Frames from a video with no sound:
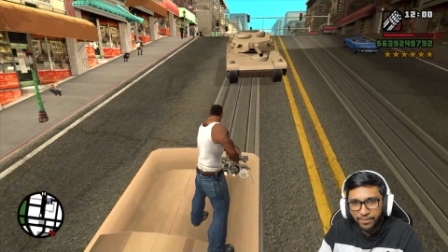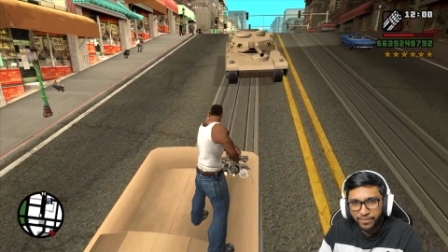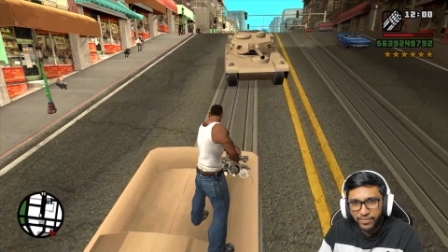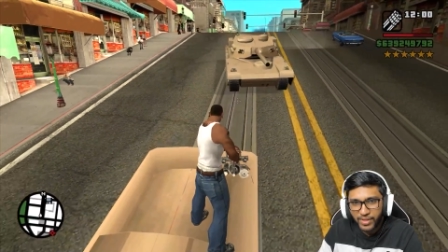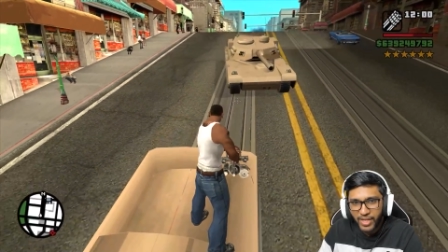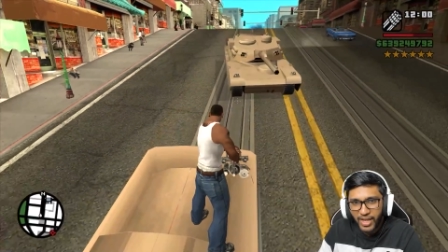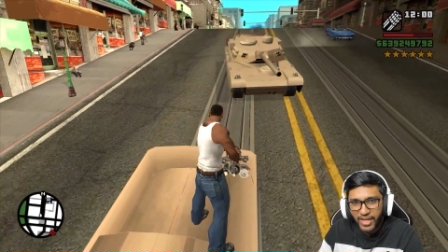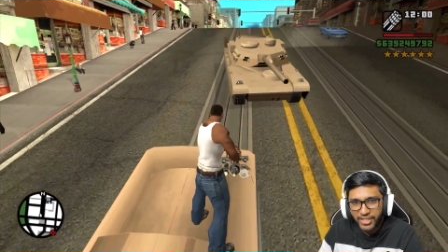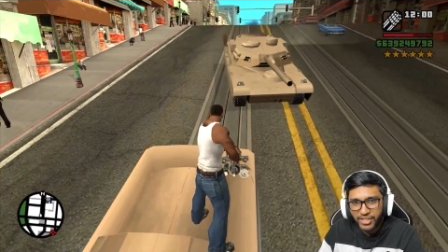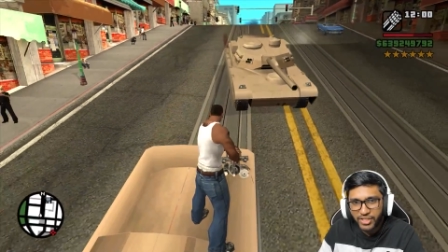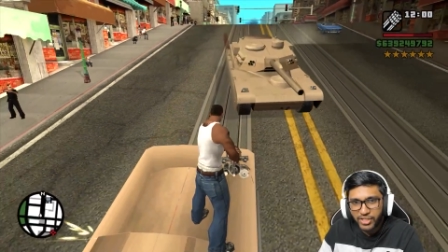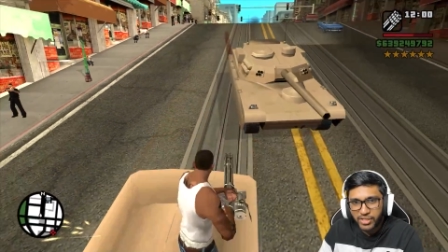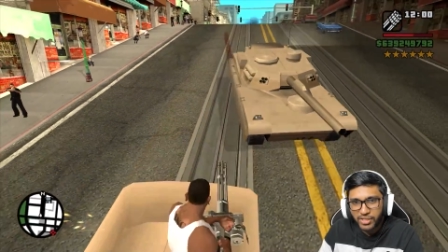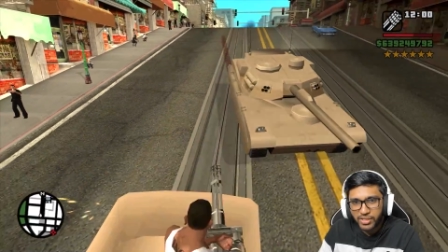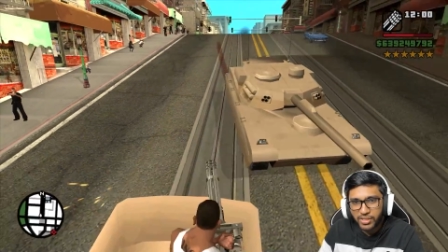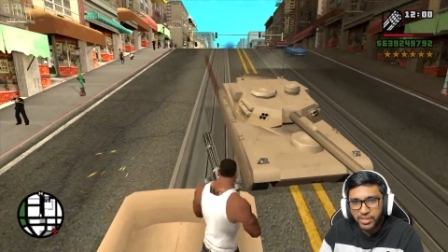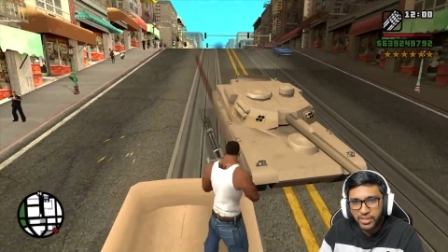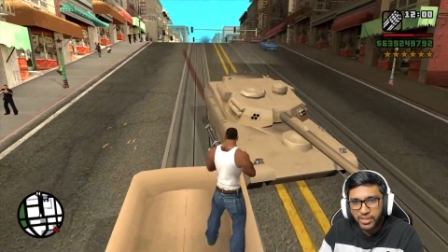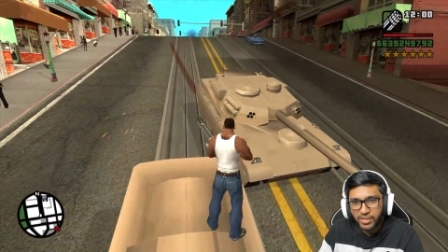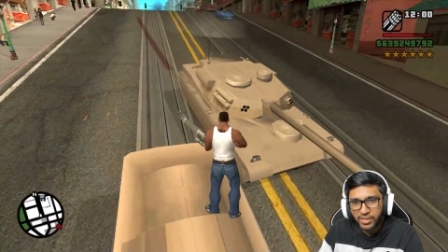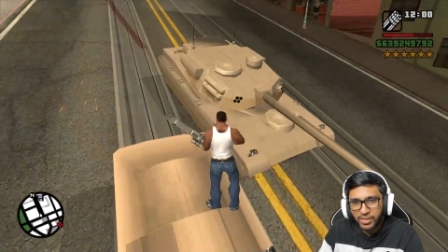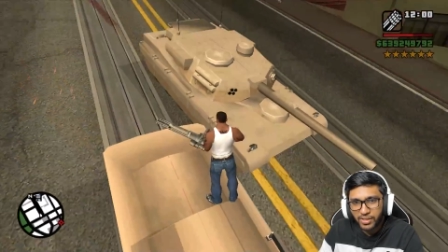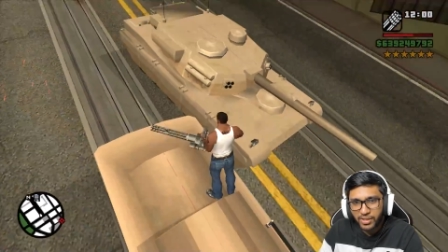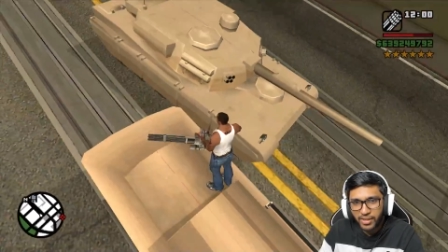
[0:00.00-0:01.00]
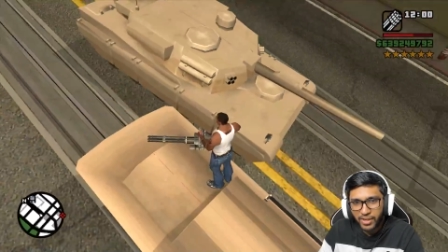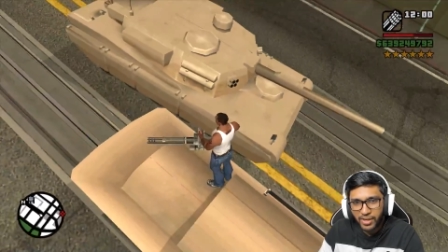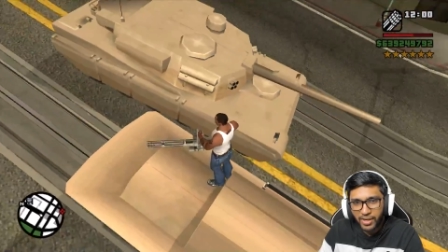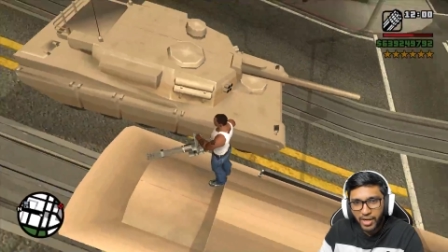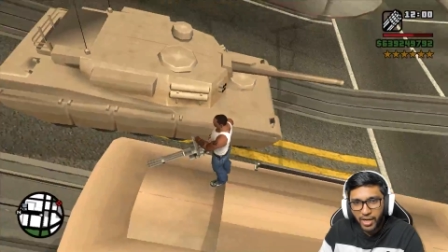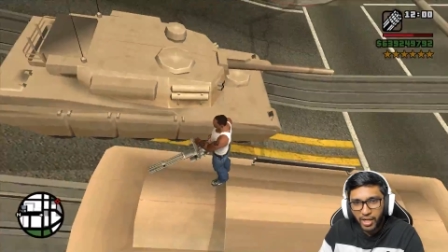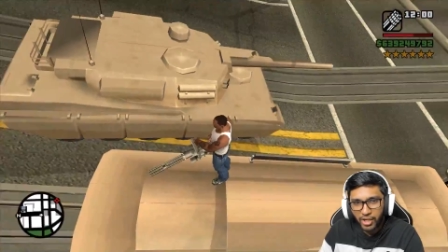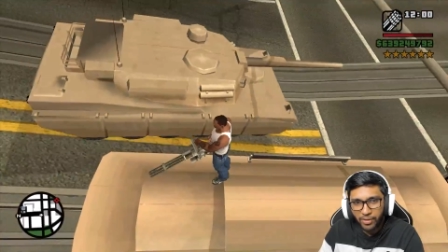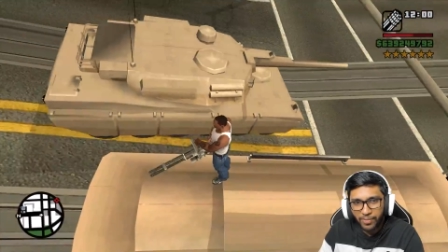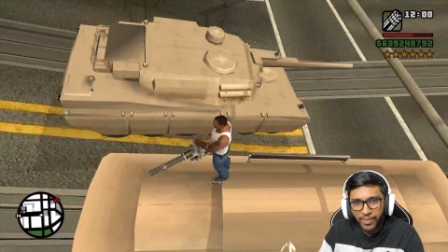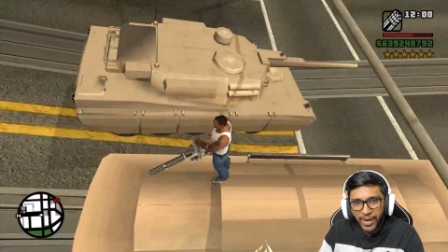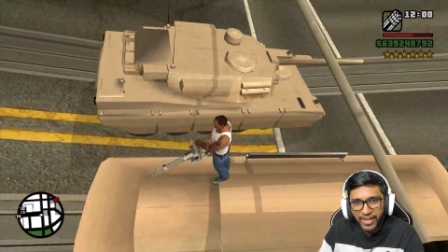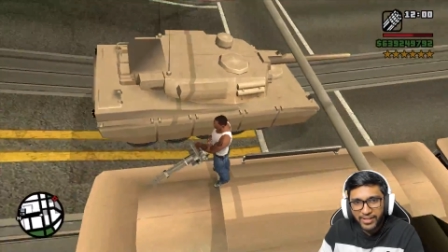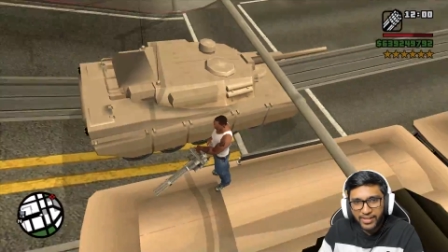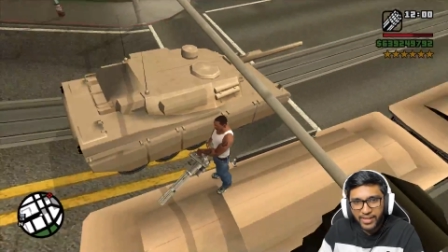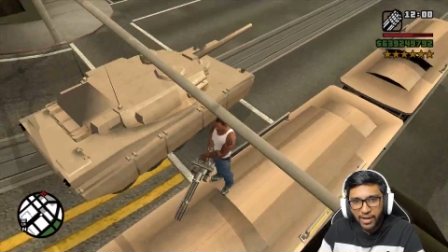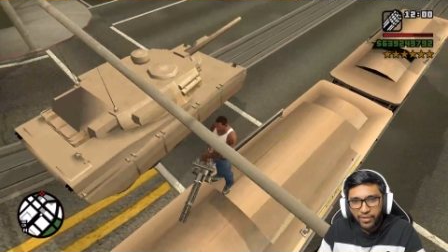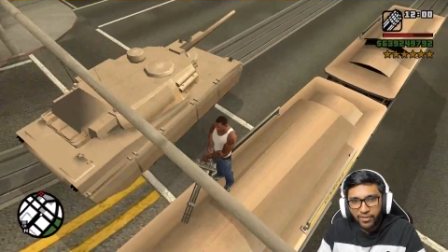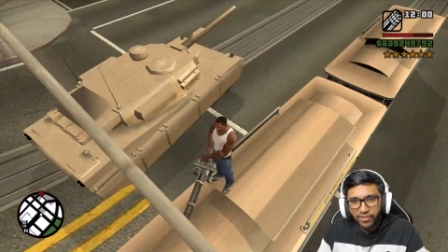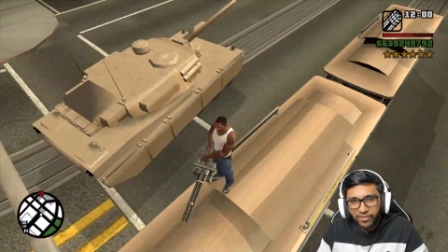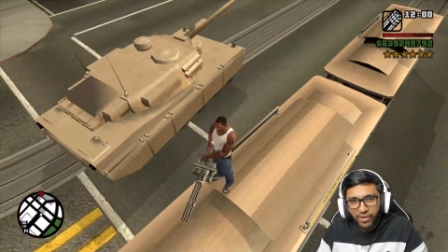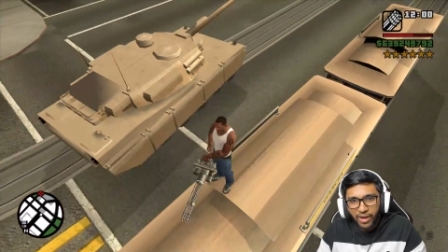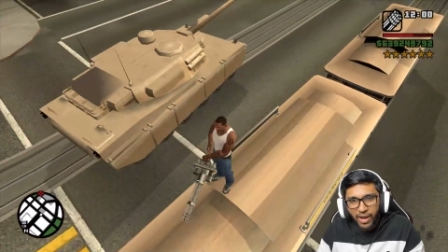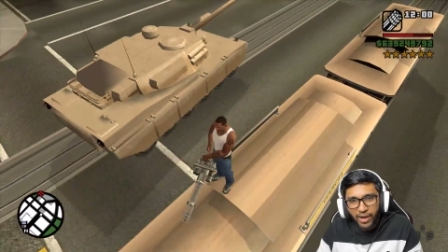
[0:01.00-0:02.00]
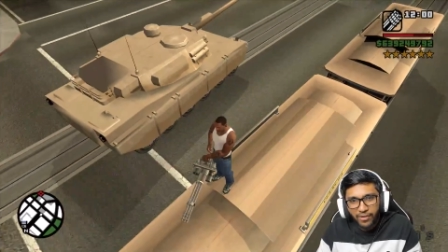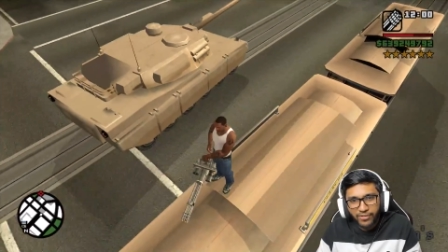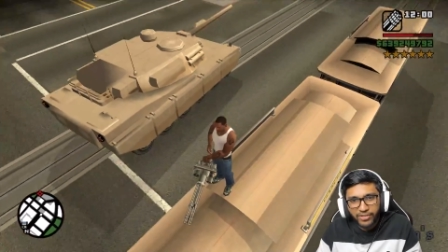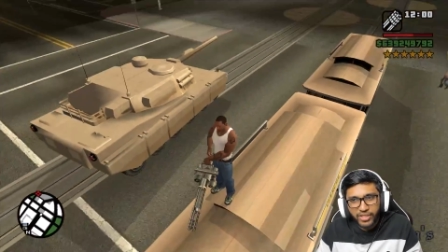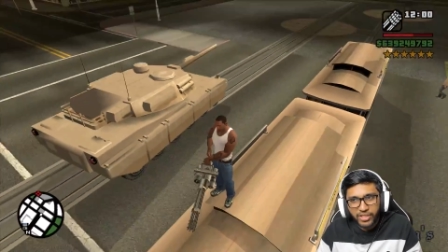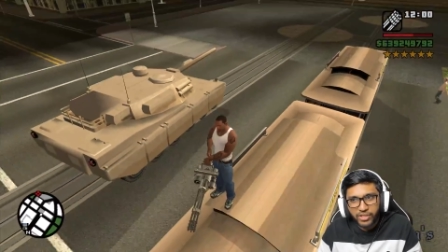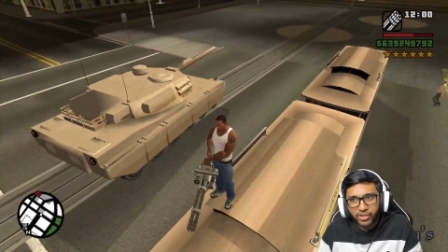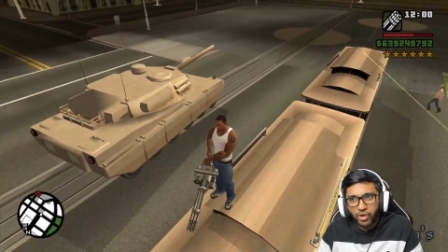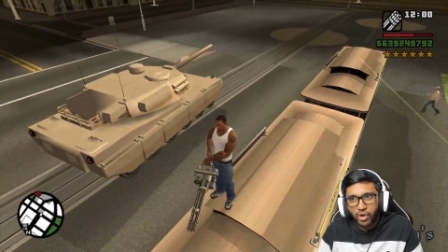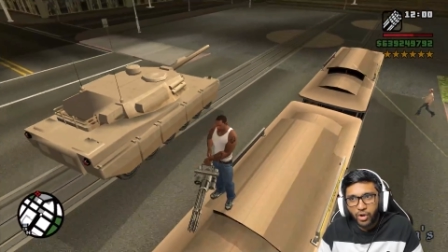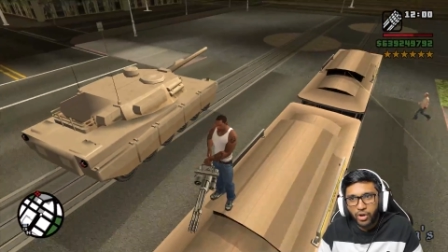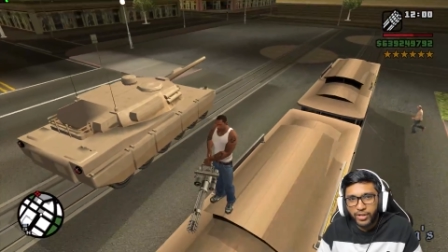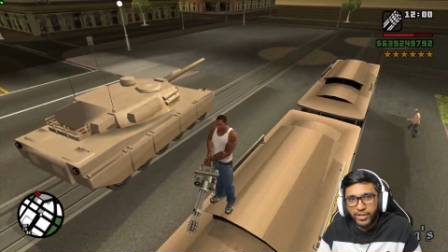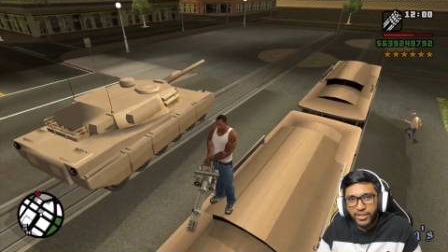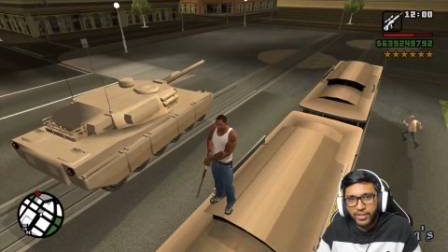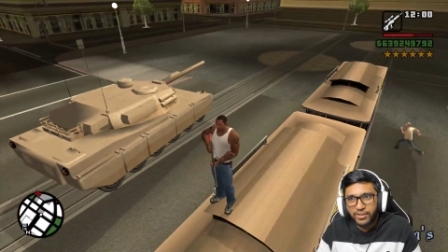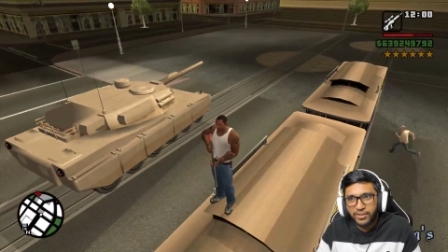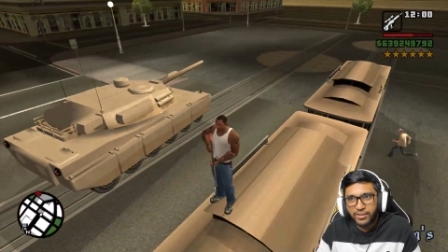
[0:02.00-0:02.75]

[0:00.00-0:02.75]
Nice. Hello, man. How how is it going?